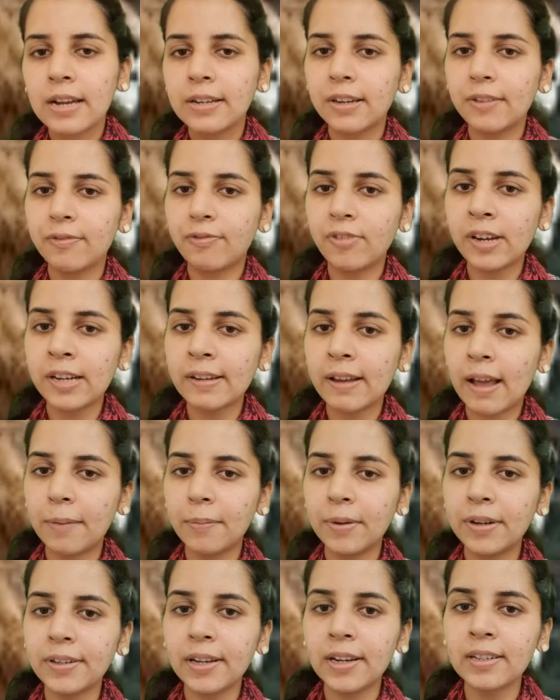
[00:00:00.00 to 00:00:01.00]
Different
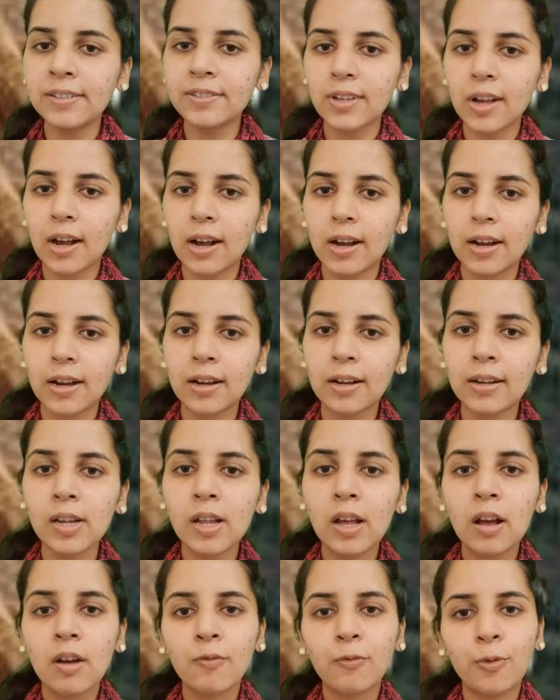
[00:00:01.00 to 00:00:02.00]
habitats are
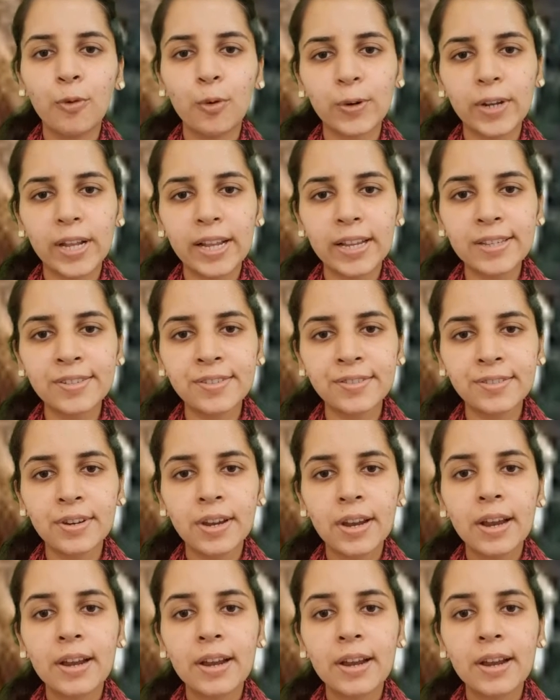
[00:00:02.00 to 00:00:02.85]
forest,